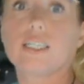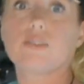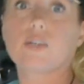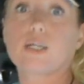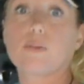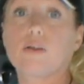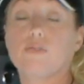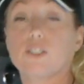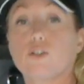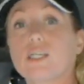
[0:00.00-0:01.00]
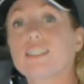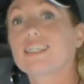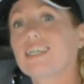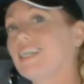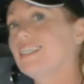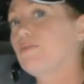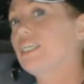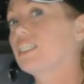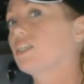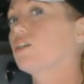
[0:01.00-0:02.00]
is very beneficial, because it kind of
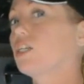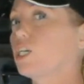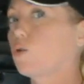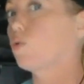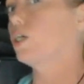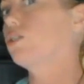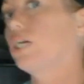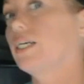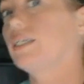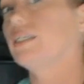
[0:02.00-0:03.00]
makes it look like a work truck,